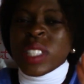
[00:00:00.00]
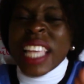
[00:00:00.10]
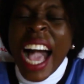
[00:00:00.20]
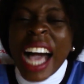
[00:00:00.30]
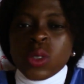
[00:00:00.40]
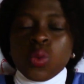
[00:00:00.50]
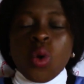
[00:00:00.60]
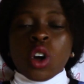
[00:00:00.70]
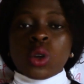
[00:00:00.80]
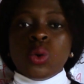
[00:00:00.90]
the heart
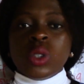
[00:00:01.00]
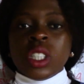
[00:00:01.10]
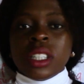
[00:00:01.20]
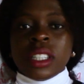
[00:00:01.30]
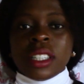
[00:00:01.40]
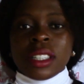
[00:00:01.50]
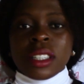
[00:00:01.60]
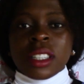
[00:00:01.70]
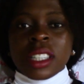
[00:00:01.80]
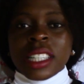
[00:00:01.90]
workload.
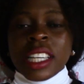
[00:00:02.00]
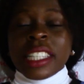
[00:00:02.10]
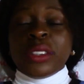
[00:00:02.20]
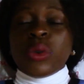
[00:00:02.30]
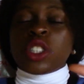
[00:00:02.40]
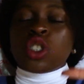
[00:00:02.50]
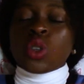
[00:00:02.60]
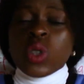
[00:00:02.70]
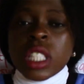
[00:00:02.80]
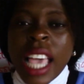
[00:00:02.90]
They
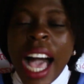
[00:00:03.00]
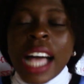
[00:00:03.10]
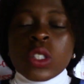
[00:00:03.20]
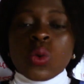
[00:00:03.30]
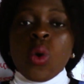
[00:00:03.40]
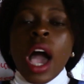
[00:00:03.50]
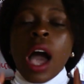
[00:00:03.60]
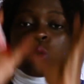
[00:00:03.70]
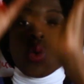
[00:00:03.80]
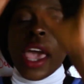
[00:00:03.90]
reduce the heart
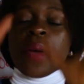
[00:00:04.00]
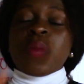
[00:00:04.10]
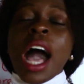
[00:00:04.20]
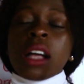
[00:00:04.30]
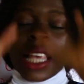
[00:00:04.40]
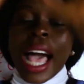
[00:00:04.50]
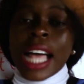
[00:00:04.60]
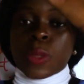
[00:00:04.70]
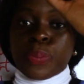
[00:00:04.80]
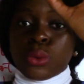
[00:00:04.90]

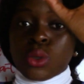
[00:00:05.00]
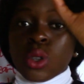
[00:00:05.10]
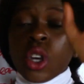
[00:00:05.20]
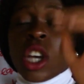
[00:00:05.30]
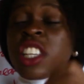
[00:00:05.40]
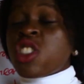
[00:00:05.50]
output in